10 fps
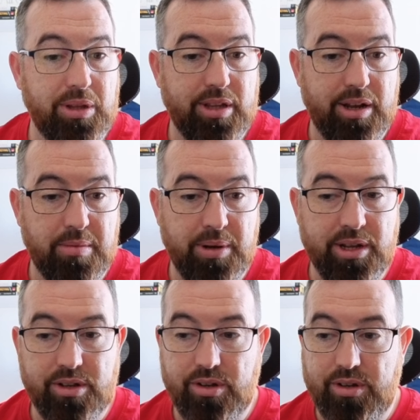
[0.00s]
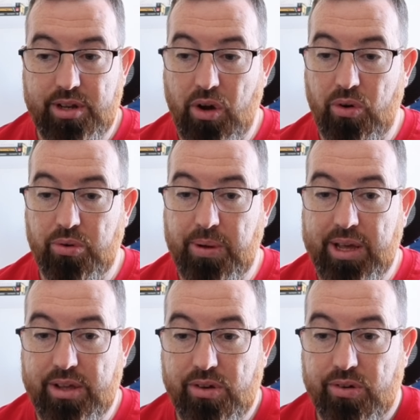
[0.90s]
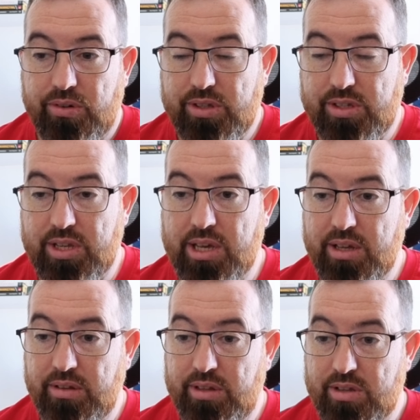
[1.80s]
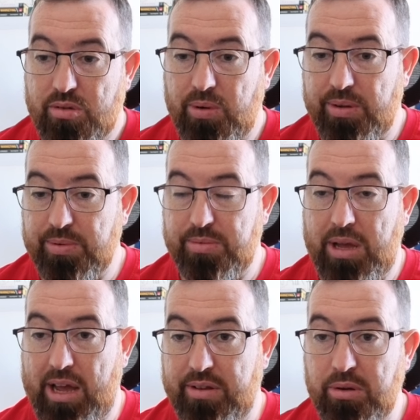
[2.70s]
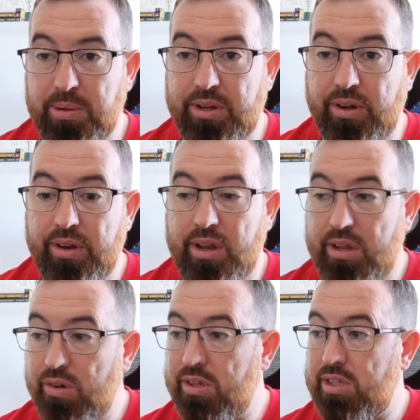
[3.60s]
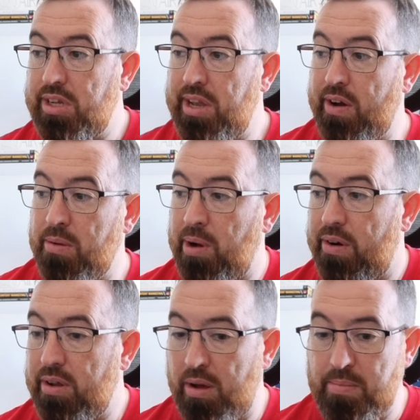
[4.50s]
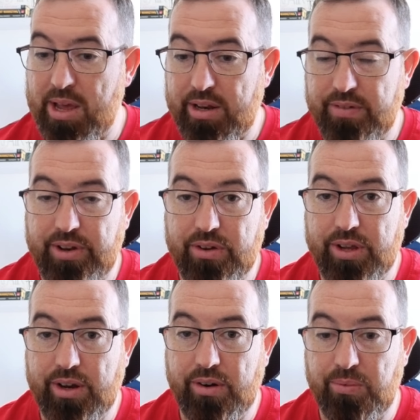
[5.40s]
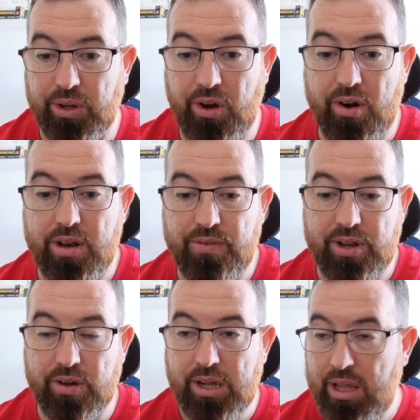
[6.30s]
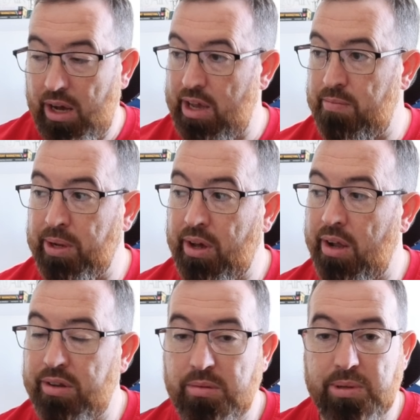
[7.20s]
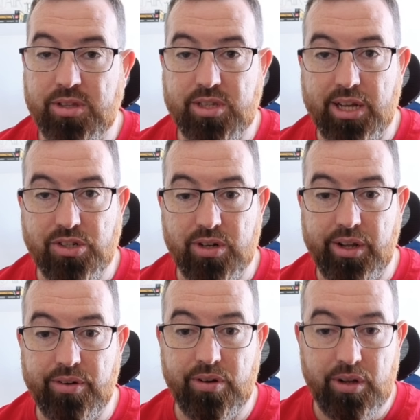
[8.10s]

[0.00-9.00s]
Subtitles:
that in mind, the old way, you can see this is what was having to be done. You can see now I'm making the video here. I'm recording the video. I have my content being scheduled out.